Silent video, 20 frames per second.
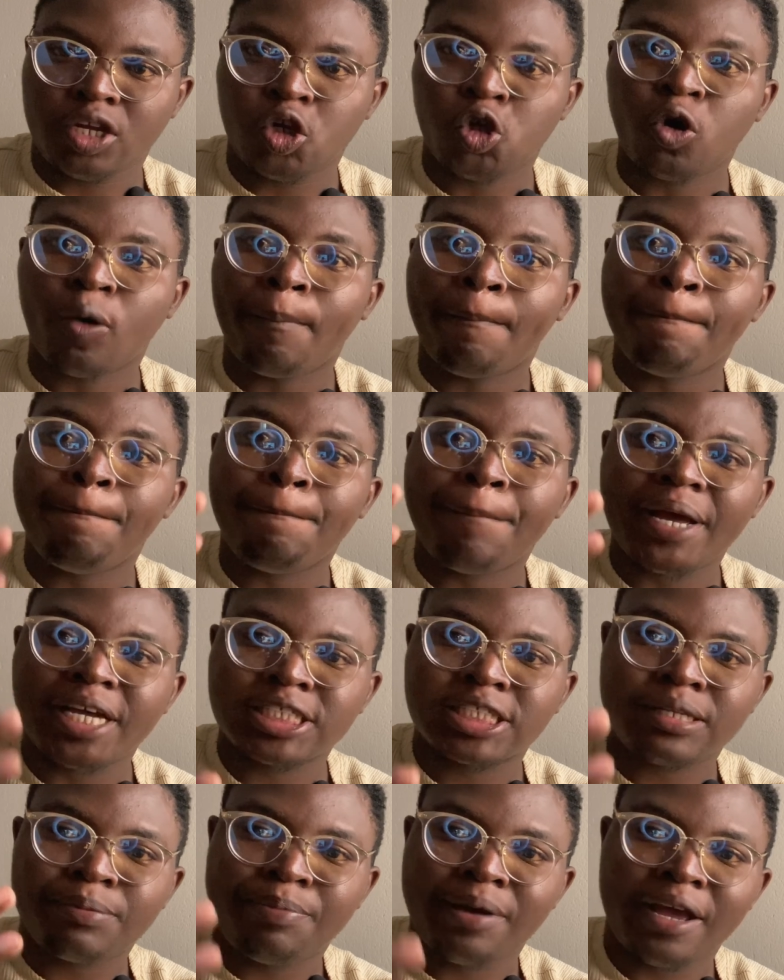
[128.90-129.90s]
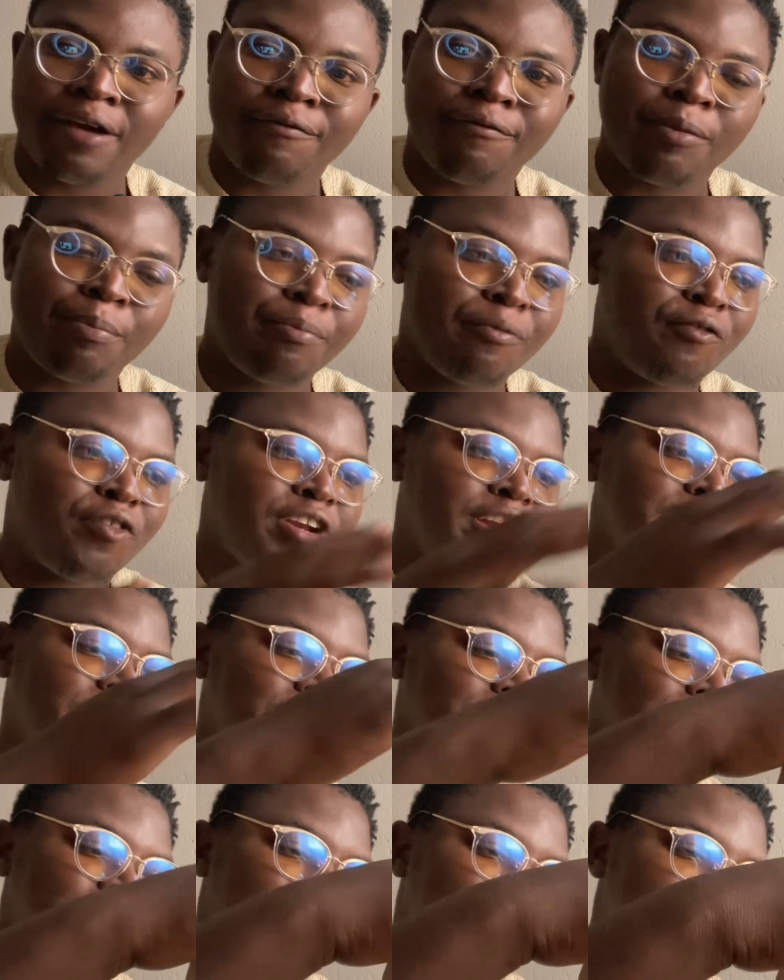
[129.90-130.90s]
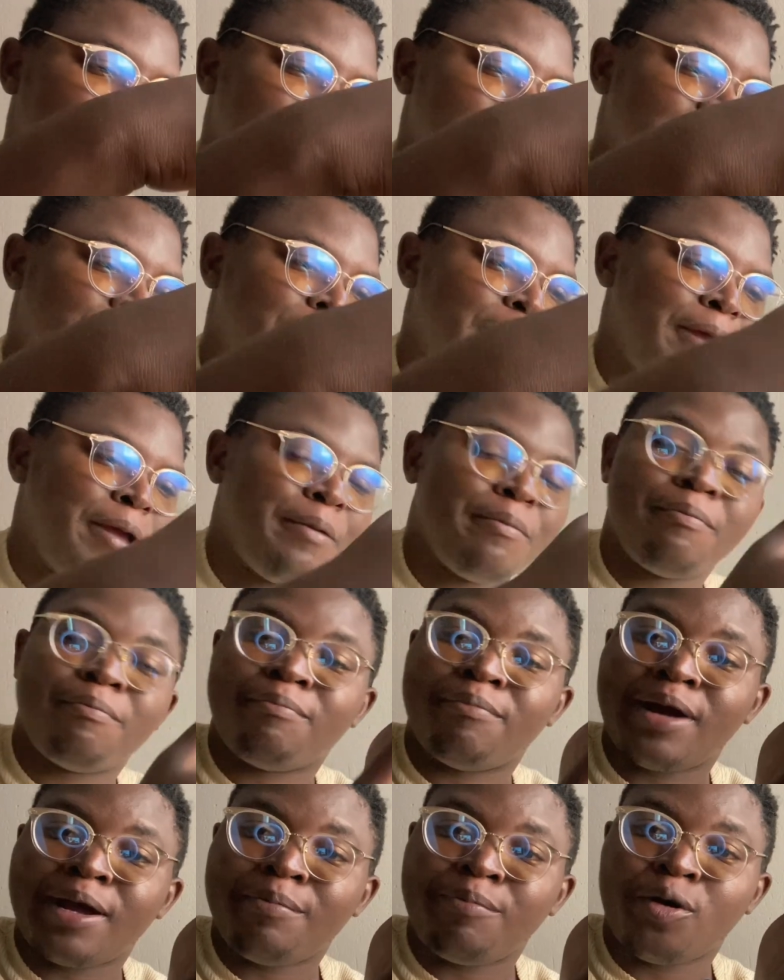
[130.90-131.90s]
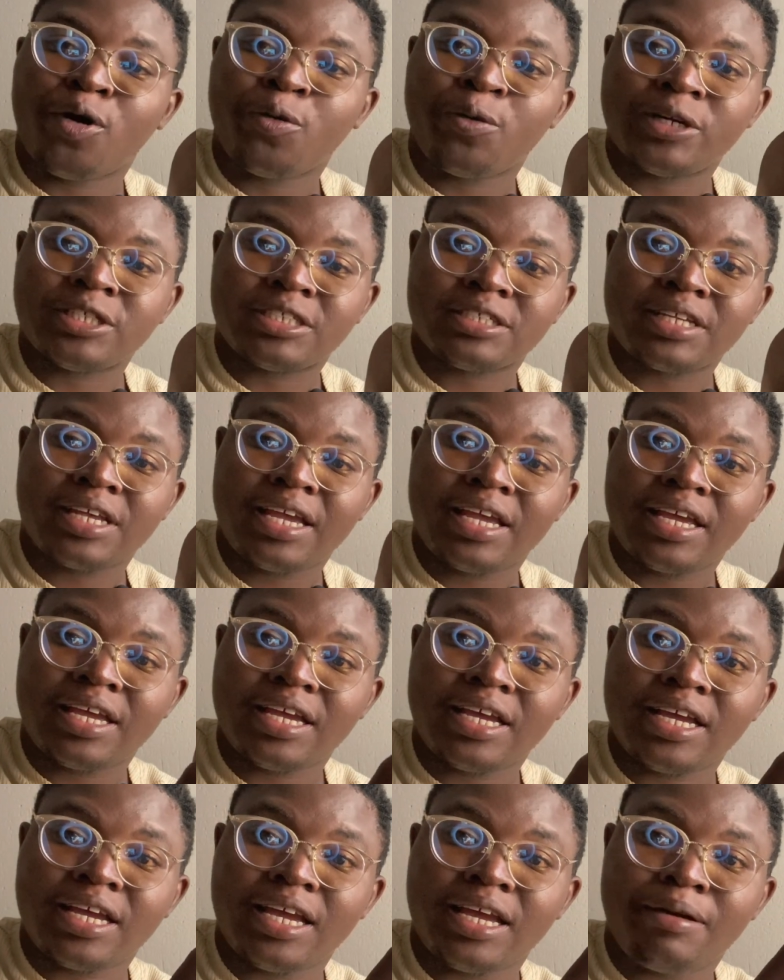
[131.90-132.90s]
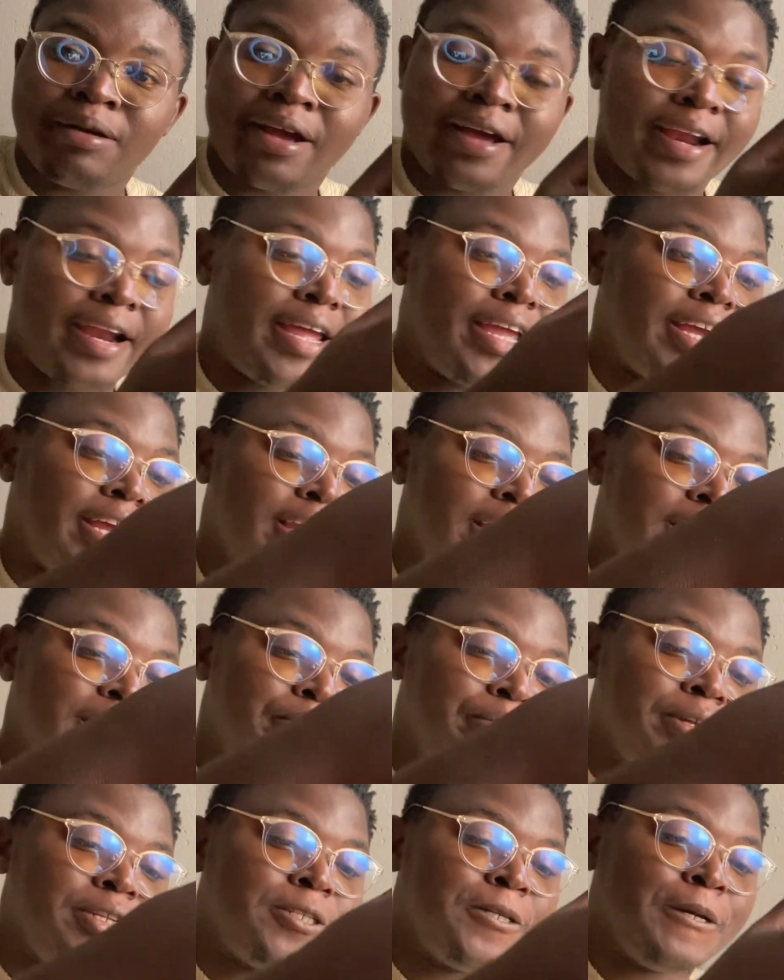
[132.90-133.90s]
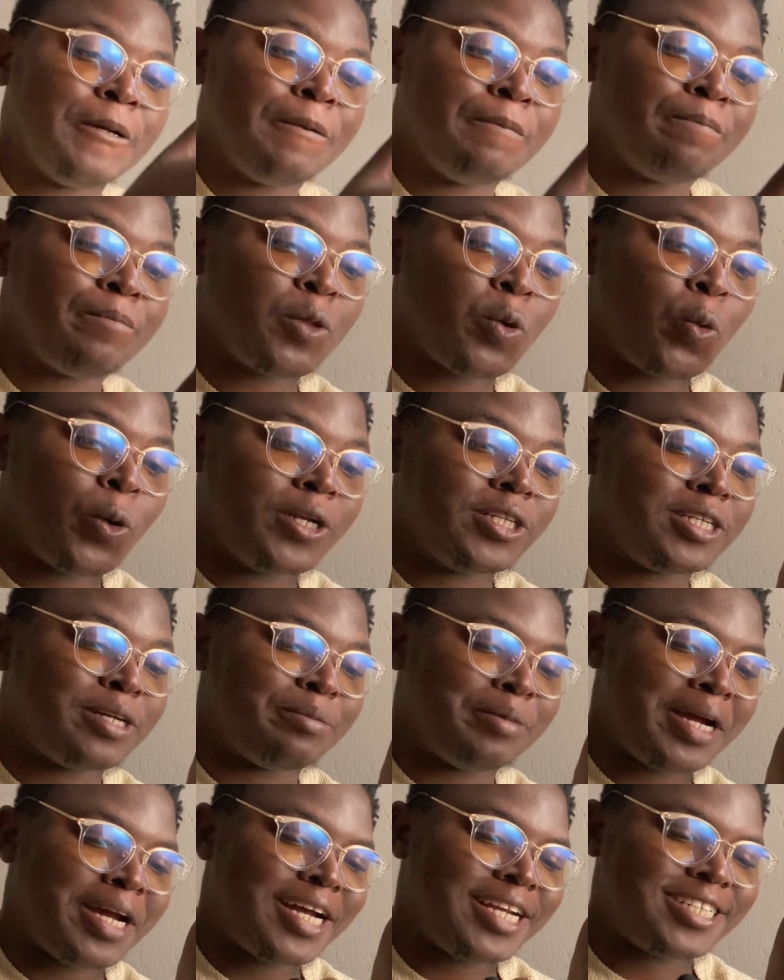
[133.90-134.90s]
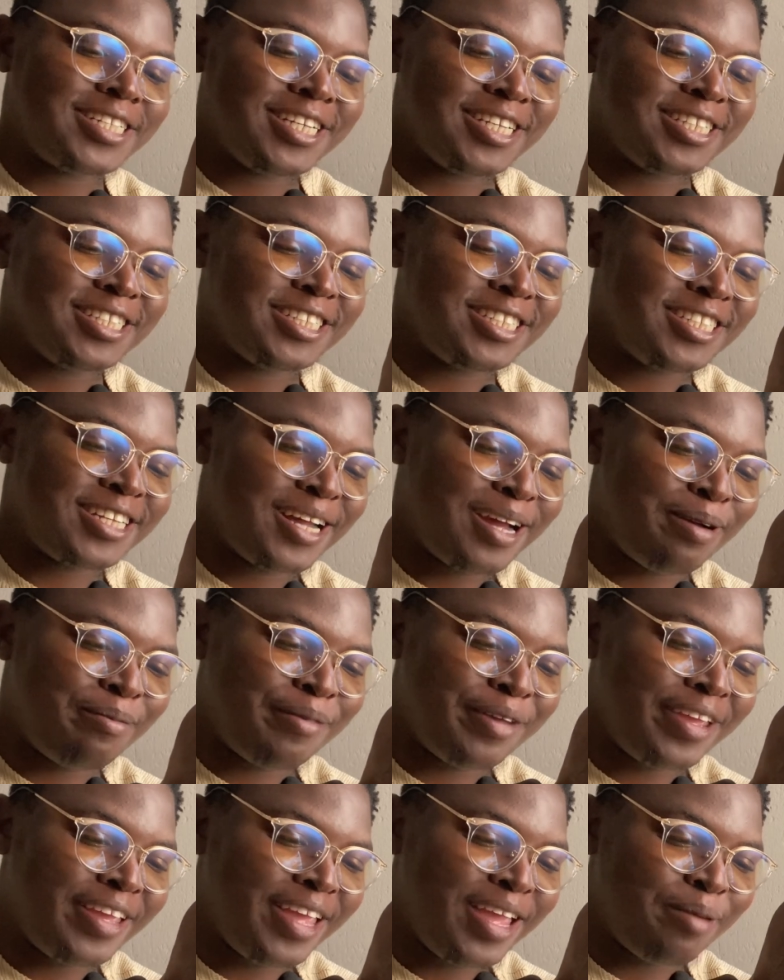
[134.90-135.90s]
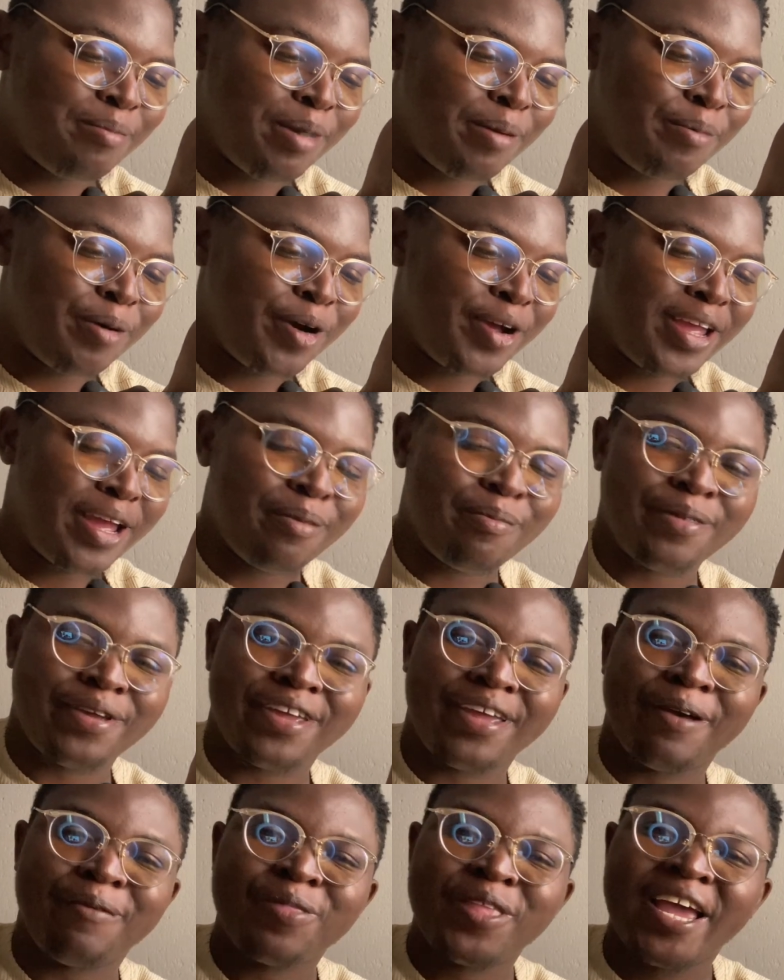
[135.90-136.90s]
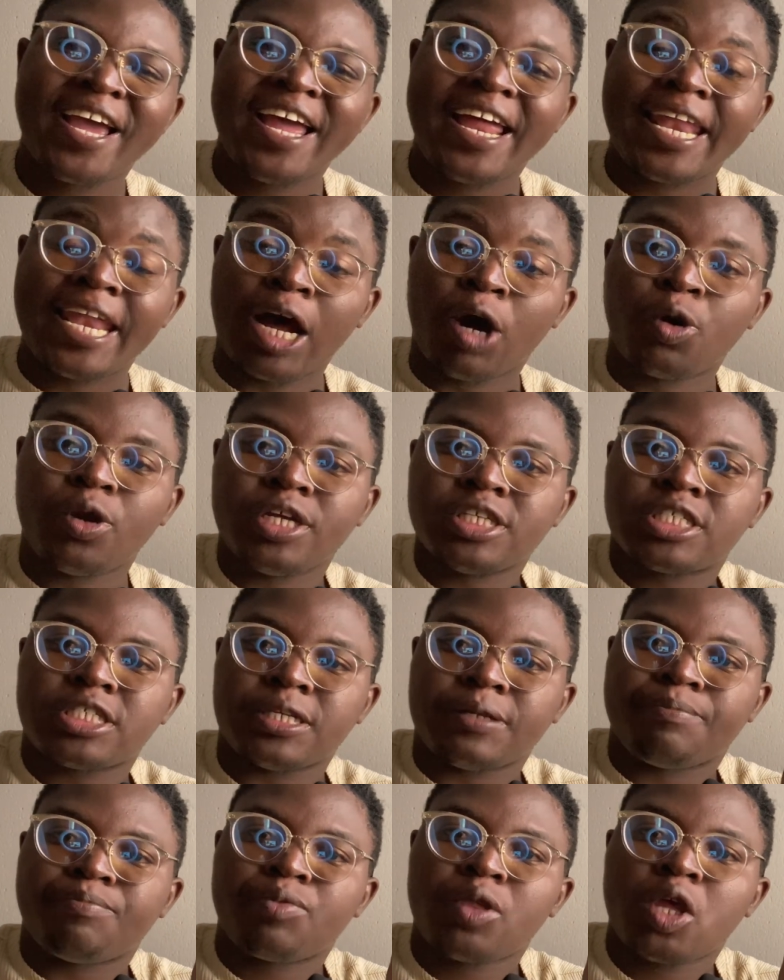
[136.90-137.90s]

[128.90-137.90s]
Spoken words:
Your best pair for the day. My boy was crying a little bit, wanting my attention. I'm here, my boy. I'm here. Now, listen,